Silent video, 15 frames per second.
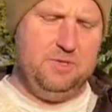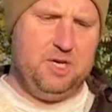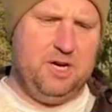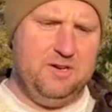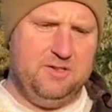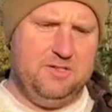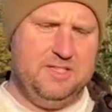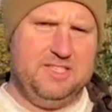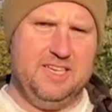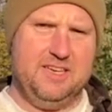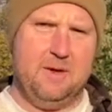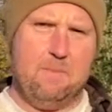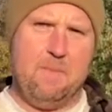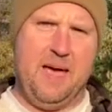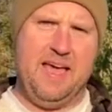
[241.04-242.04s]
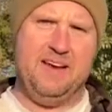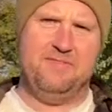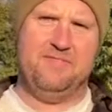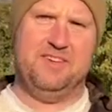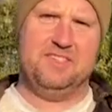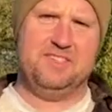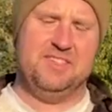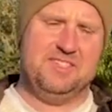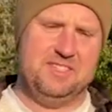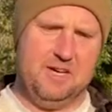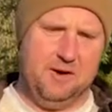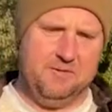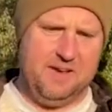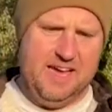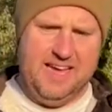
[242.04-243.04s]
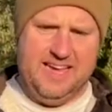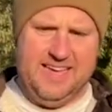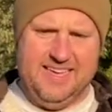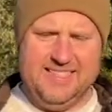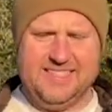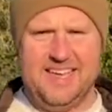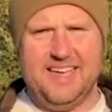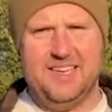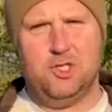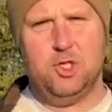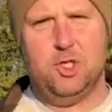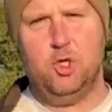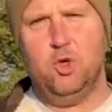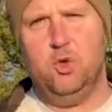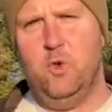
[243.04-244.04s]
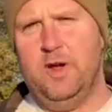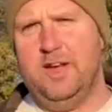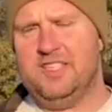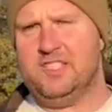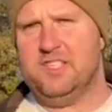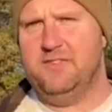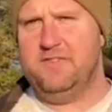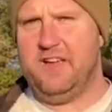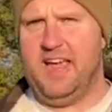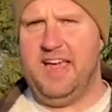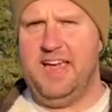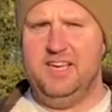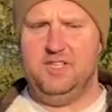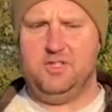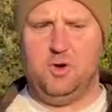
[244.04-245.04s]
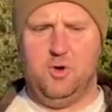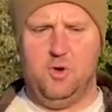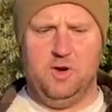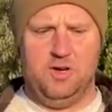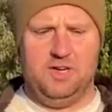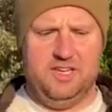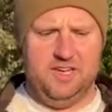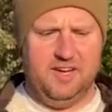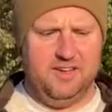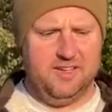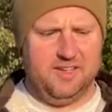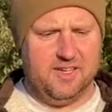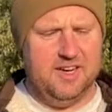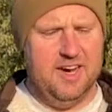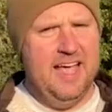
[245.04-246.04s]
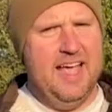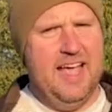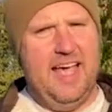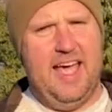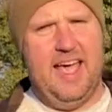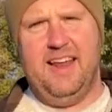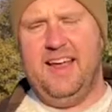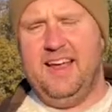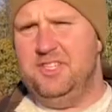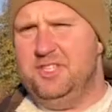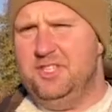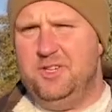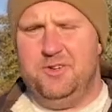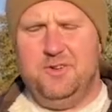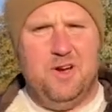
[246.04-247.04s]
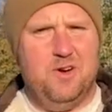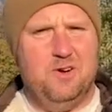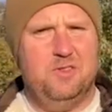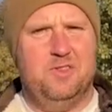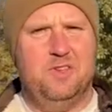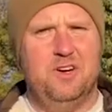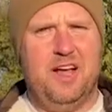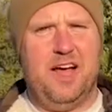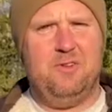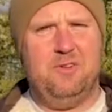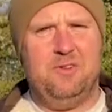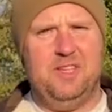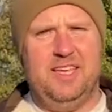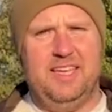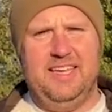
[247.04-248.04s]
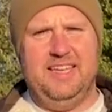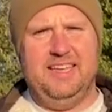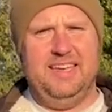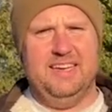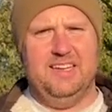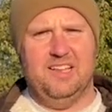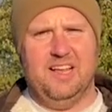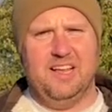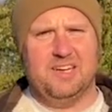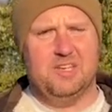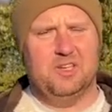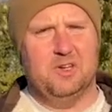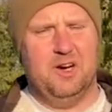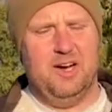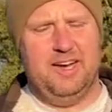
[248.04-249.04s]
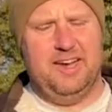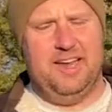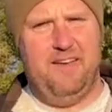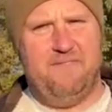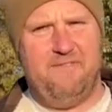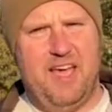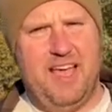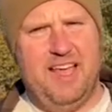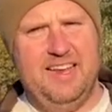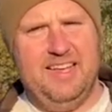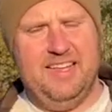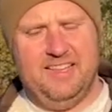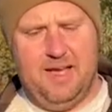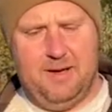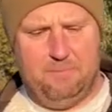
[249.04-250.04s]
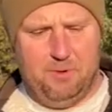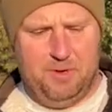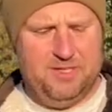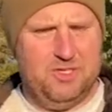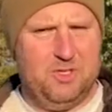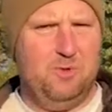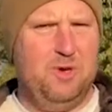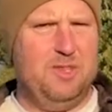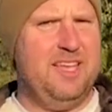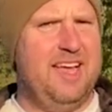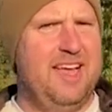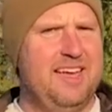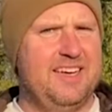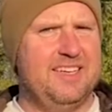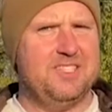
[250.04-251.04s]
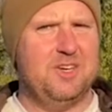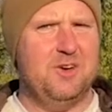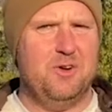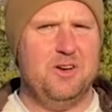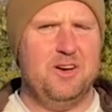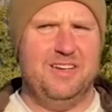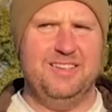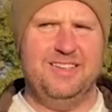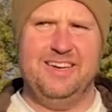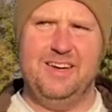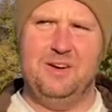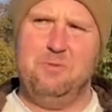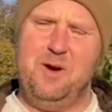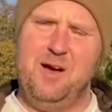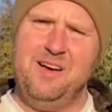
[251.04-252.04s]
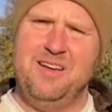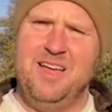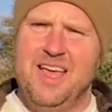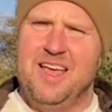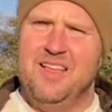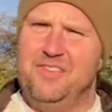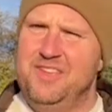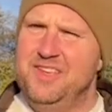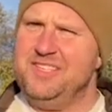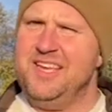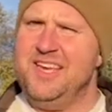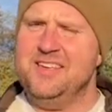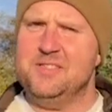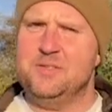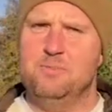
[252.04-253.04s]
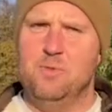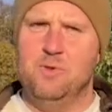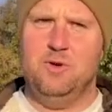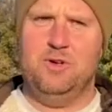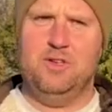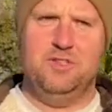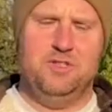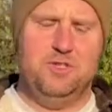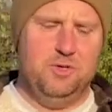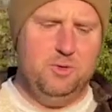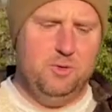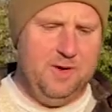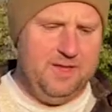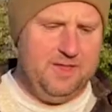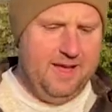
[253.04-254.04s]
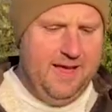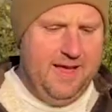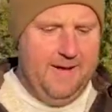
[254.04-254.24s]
generally tend to manifest itself, it's at 2 weeks of age or younger. And as you know, they're not really eating a lot of grain, if any, at that point. So what the heck is going on there? Well, this has more to do with